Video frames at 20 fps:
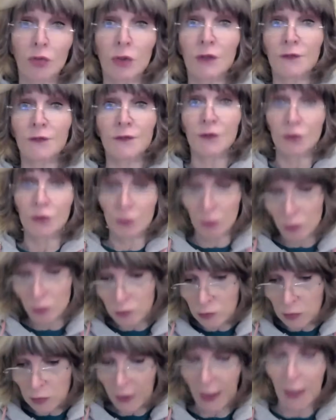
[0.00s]
if you
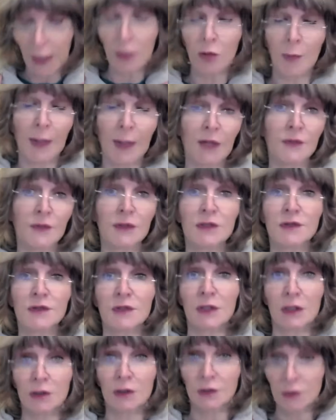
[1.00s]
care about these
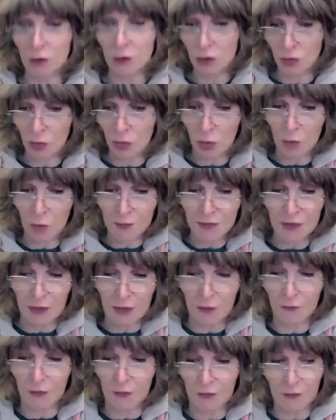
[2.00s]
things and you're
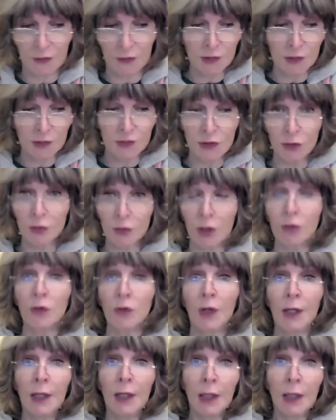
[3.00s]
observing things, you know